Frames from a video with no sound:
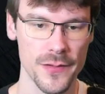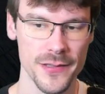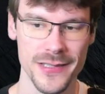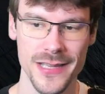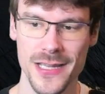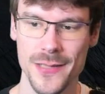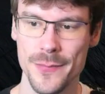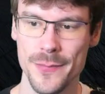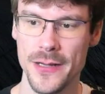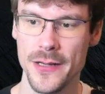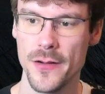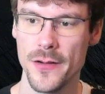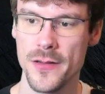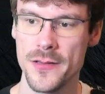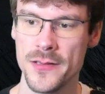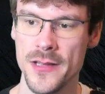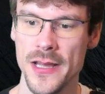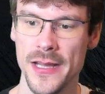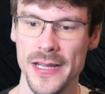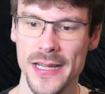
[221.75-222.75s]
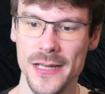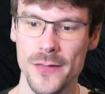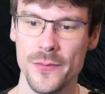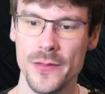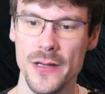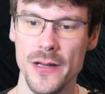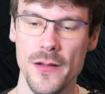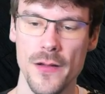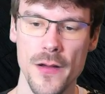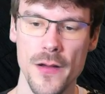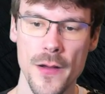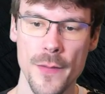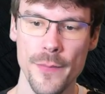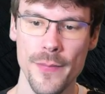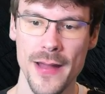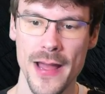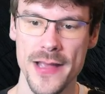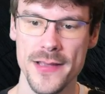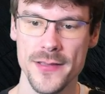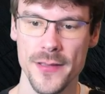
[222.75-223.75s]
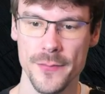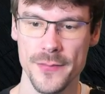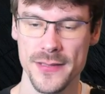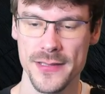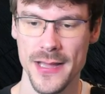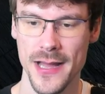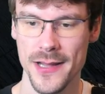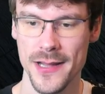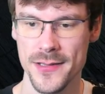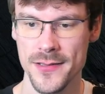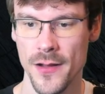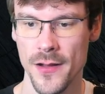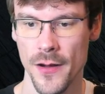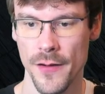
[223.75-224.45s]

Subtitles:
That's because it will apply some stacks